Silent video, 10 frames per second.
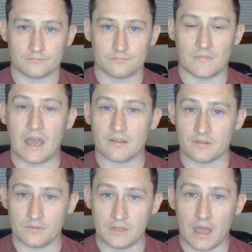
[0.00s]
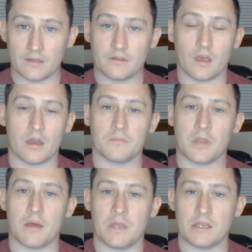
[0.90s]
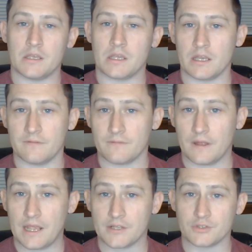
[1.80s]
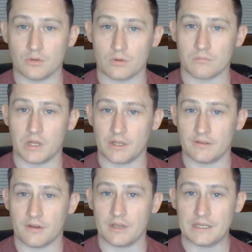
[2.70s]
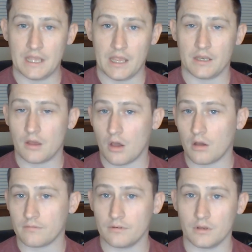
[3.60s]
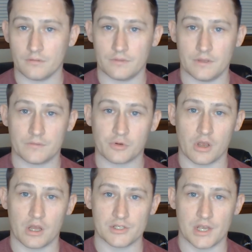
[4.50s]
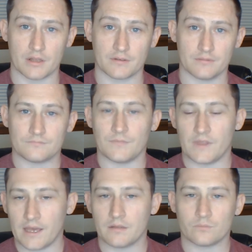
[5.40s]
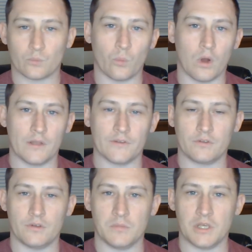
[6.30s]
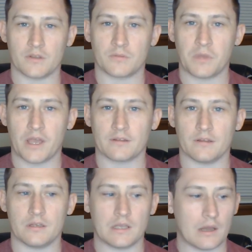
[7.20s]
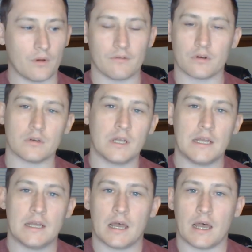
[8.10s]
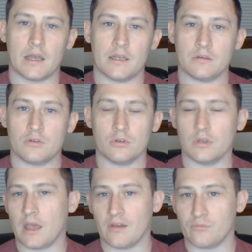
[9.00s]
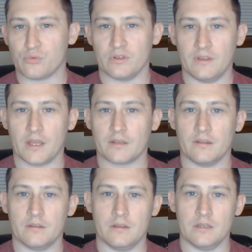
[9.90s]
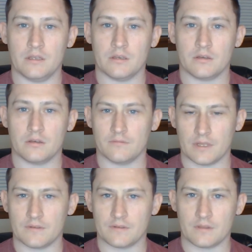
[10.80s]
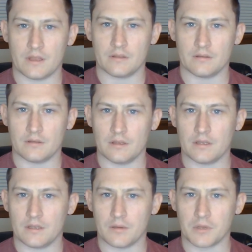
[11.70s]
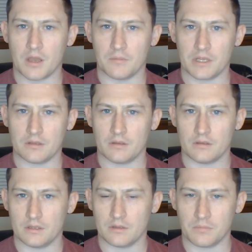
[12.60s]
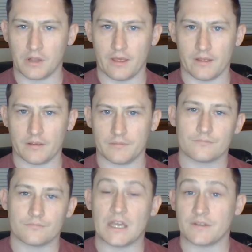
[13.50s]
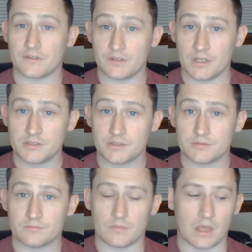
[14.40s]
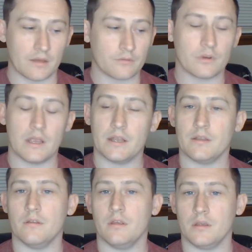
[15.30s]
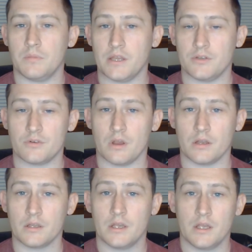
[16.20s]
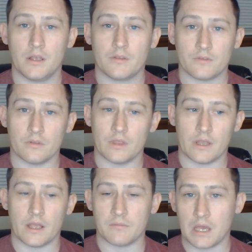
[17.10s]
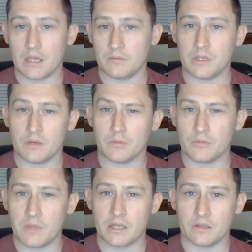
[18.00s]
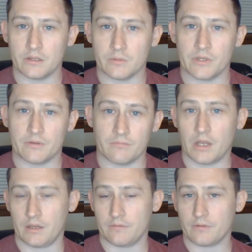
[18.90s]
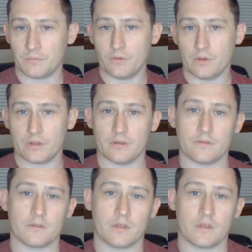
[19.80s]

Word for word: As of yet, I am not making any financial or monetary gain off of this project. That was to be expected, however, I couldn't have predicted the events that ended up coming into play. As such, I've created a Patreon so that I might be able to make a little bit of money from doing this